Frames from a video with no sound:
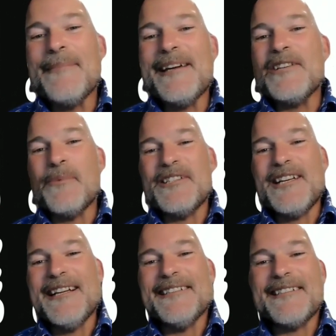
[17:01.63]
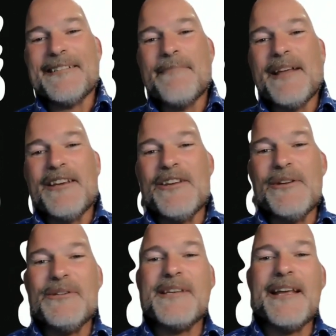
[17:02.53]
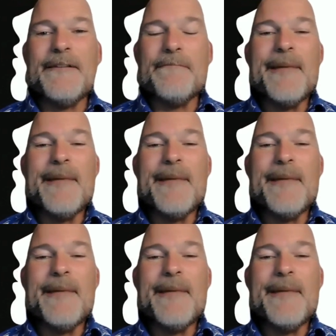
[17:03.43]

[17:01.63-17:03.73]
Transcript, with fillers: image, which has been used